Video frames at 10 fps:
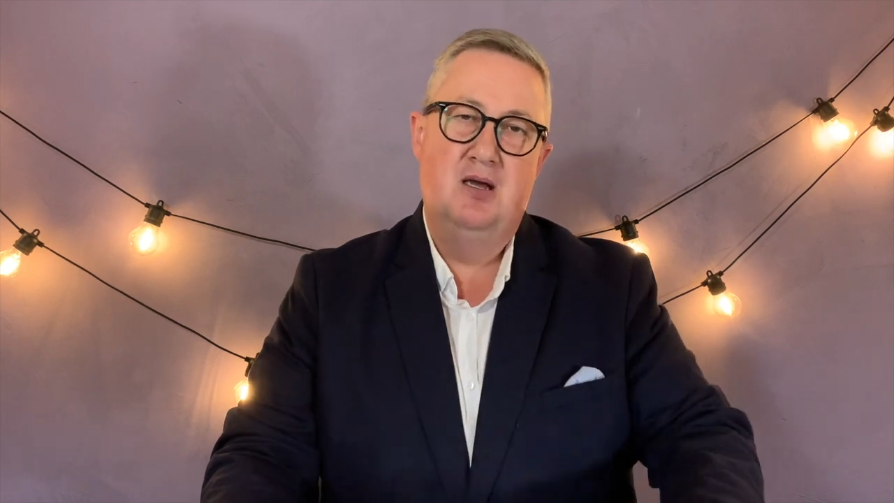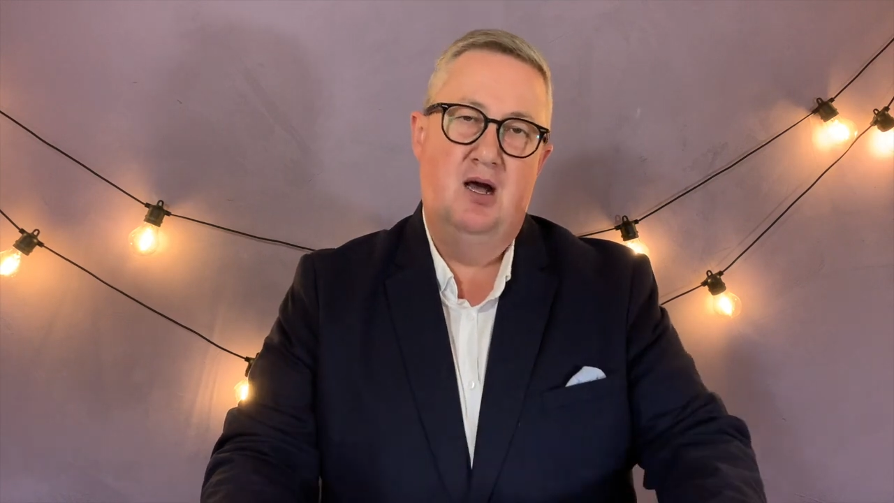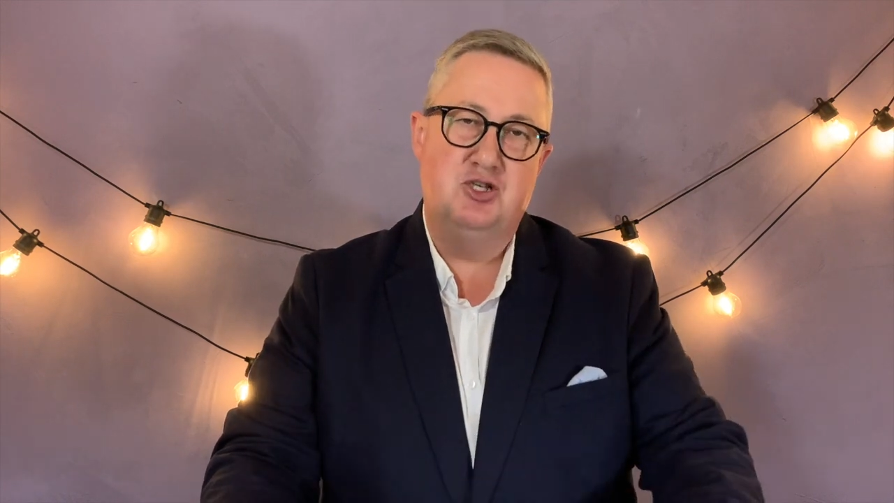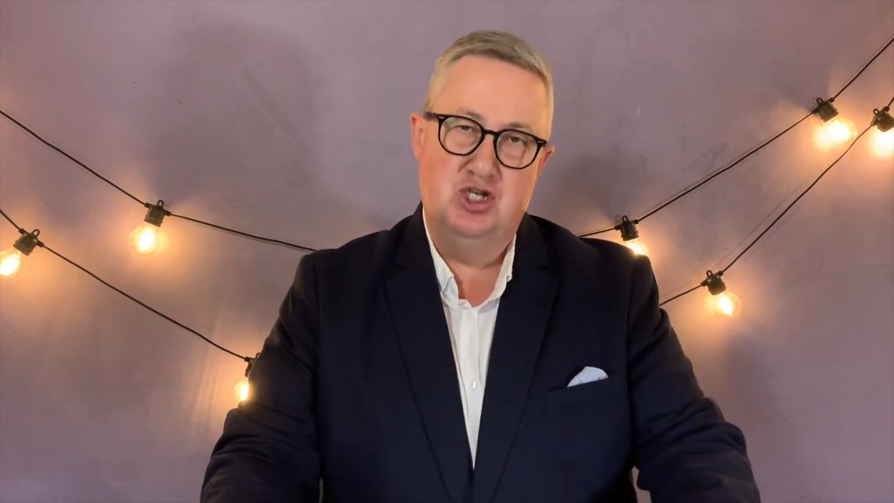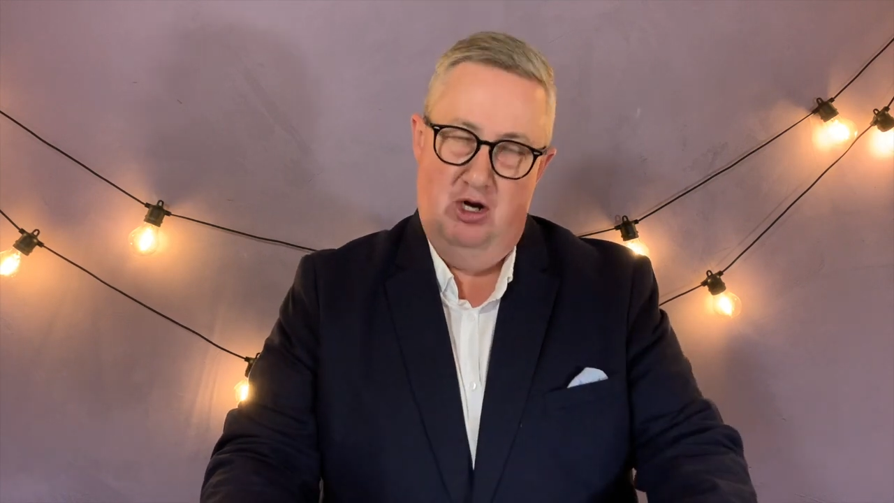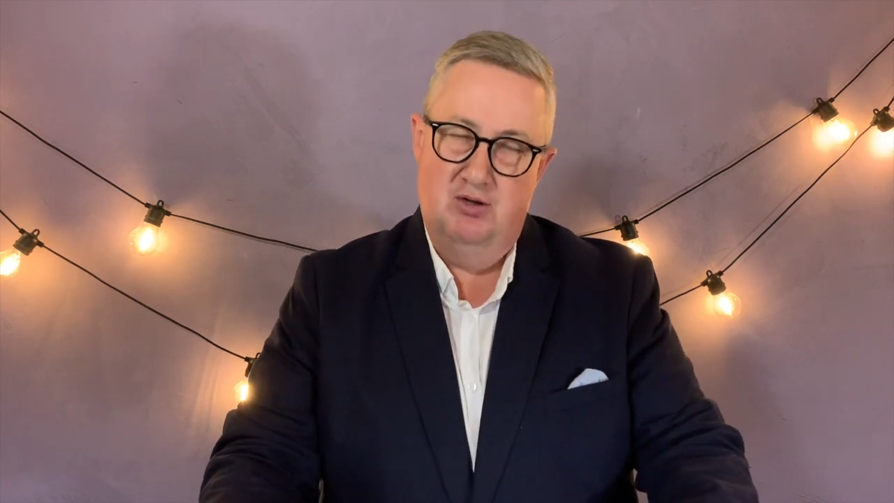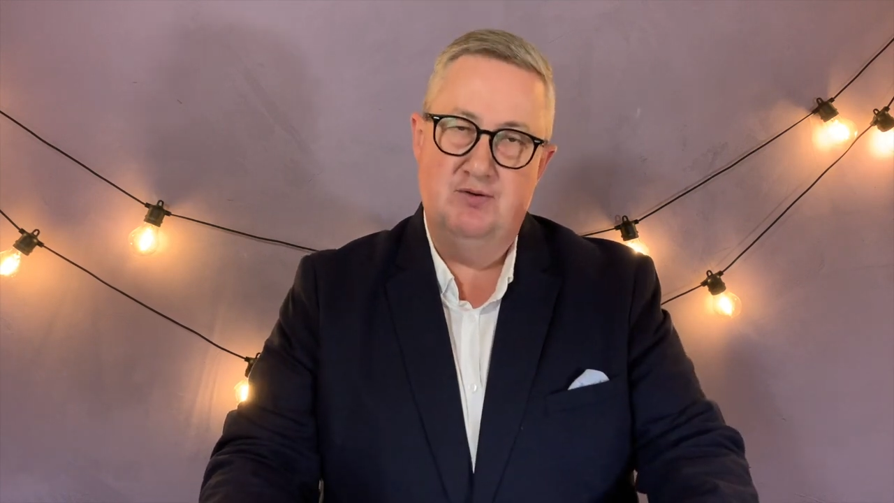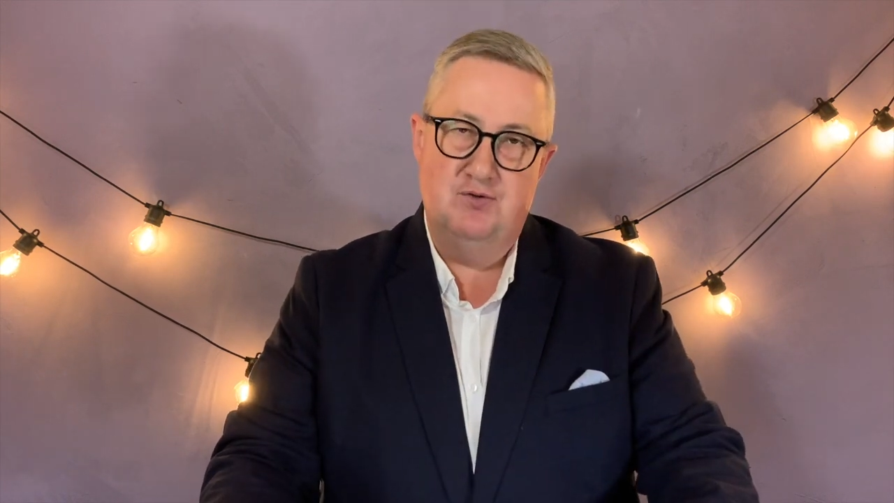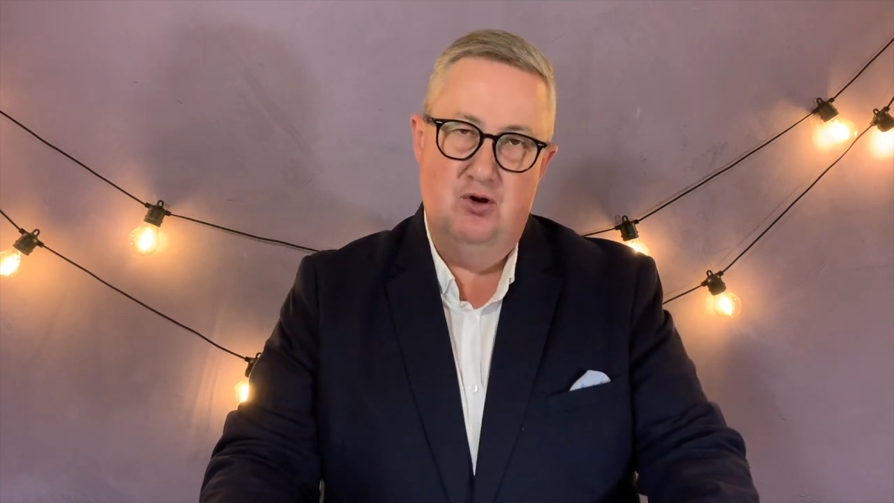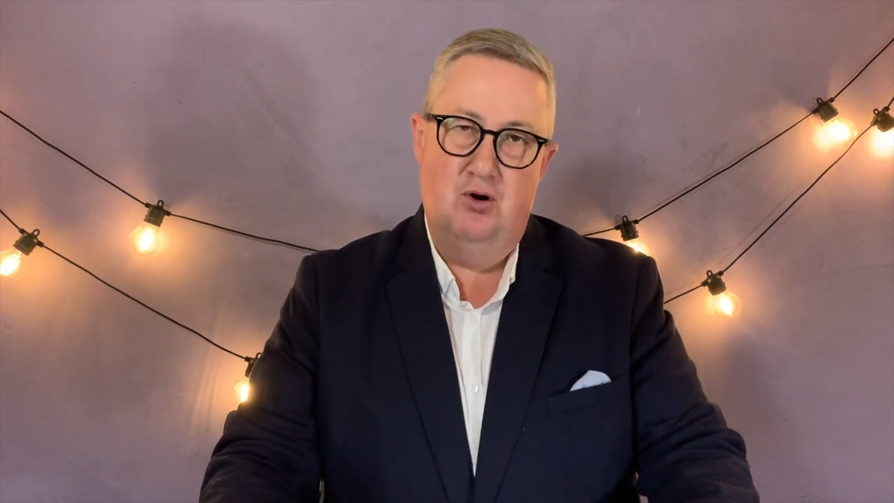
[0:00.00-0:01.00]
a child
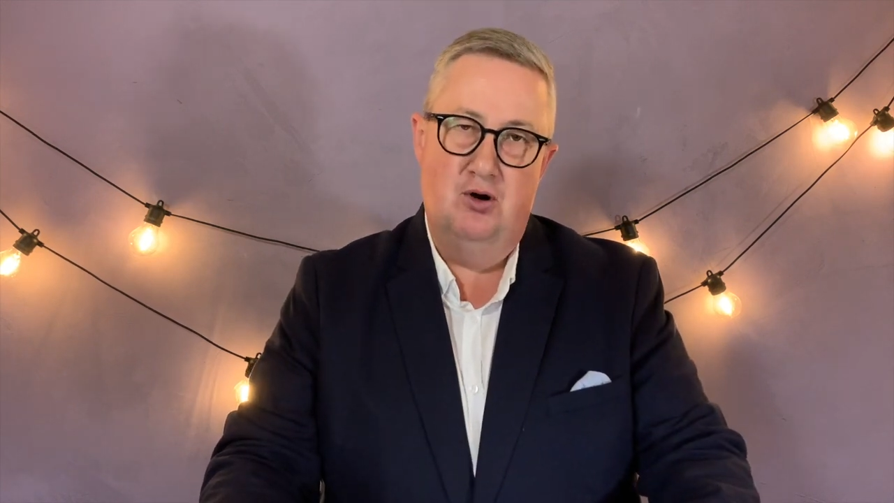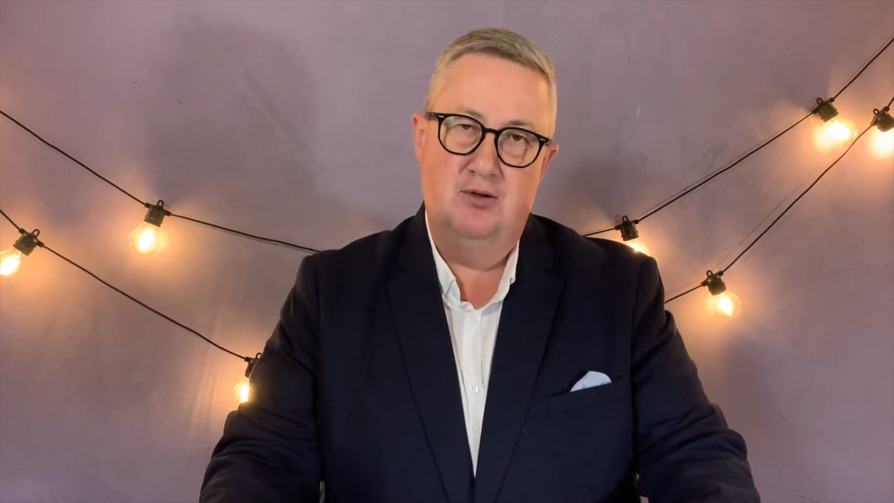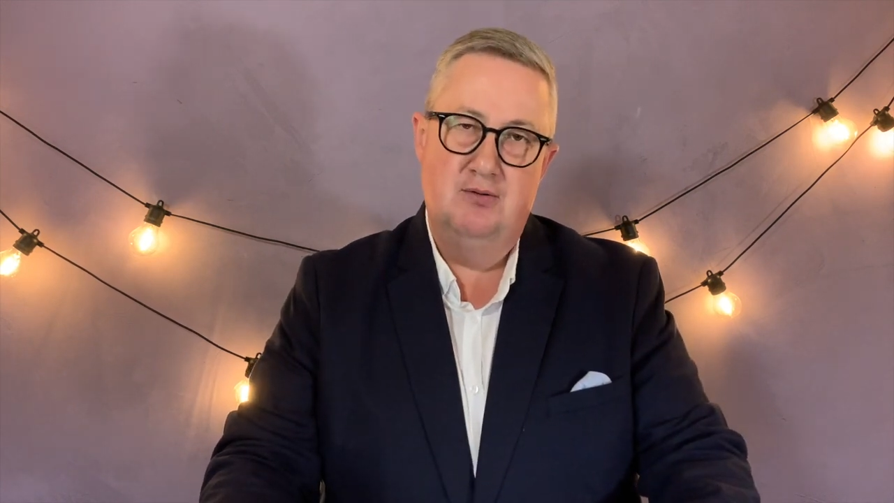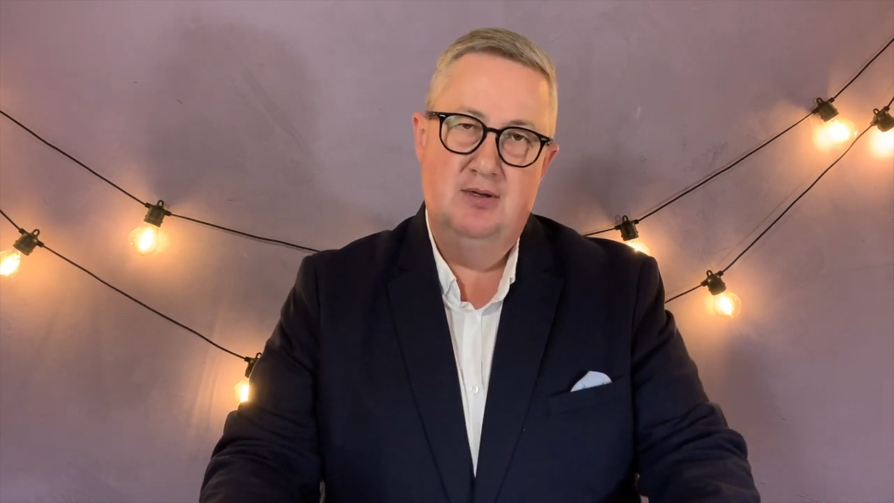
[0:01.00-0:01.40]
of God.